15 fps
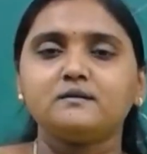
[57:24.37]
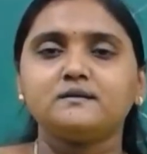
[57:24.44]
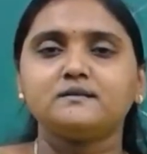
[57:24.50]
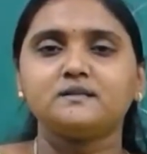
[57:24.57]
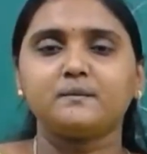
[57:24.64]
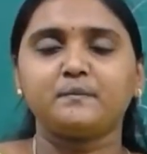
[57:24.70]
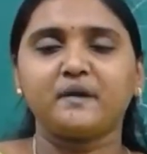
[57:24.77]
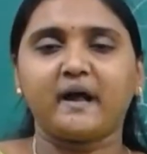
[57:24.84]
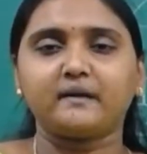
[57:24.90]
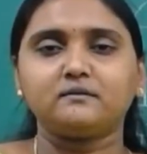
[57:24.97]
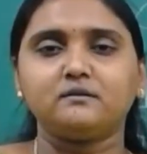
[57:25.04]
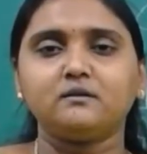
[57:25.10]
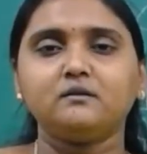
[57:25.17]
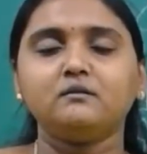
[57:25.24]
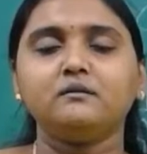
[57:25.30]

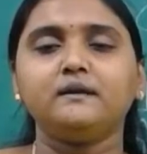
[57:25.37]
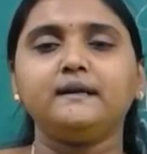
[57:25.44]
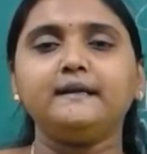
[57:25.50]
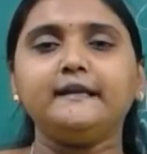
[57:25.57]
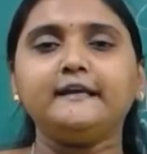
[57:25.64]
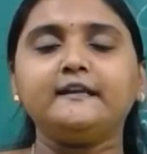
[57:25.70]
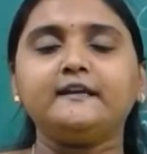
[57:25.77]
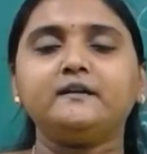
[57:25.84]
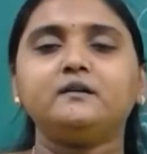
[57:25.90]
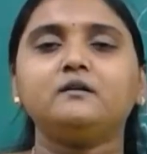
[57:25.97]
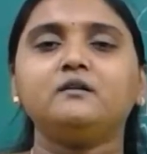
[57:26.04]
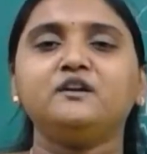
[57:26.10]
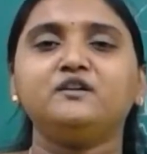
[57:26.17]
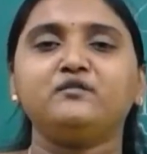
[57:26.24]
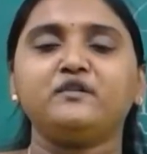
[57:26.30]
subtractor,
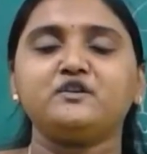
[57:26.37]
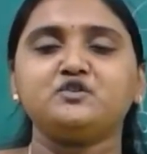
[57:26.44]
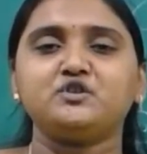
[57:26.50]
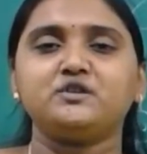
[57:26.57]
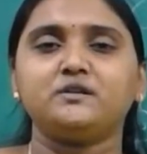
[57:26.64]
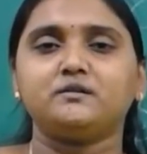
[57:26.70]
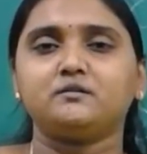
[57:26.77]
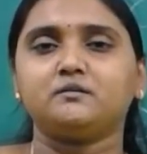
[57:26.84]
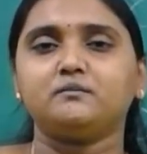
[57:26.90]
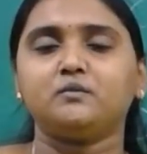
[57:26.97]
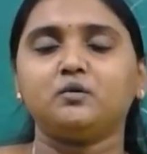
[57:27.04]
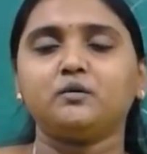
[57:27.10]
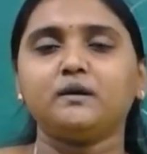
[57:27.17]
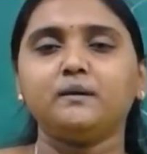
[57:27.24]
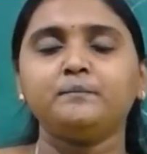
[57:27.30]
integrator, differentiator.
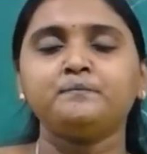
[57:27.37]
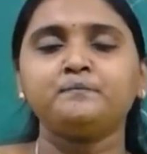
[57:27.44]
Okay.